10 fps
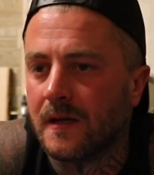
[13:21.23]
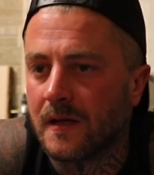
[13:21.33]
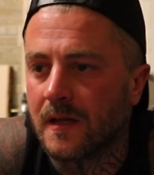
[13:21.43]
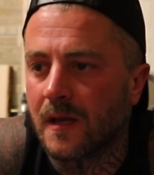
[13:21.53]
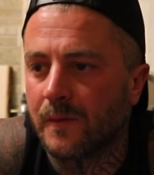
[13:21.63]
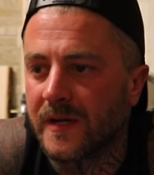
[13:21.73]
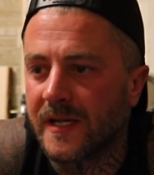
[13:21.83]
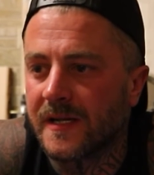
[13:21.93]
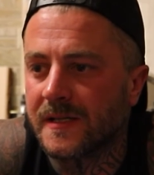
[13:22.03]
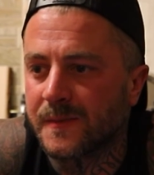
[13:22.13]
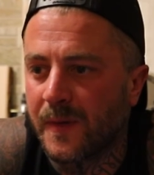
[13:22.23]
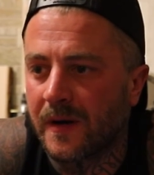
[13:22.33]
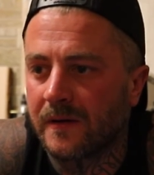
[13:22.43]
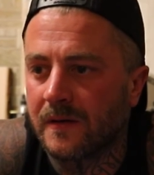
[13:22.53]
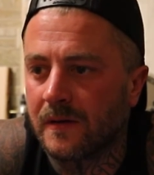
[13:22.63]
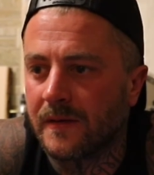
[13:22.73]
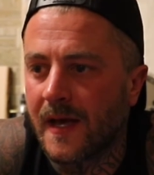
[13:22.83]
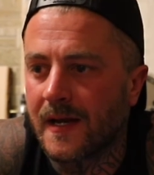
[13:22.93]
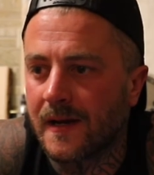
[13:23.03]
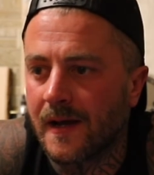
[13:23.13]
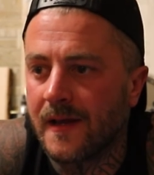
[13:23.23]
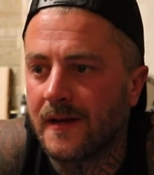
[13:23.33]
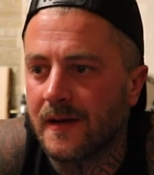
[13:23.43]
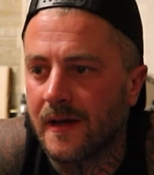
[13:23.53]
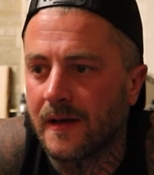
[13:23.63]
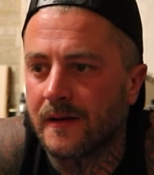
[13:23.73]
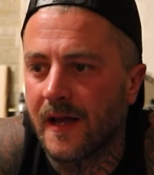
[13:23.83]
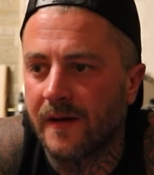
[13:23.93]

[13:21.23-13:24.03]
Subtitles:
And we did his burial that night, and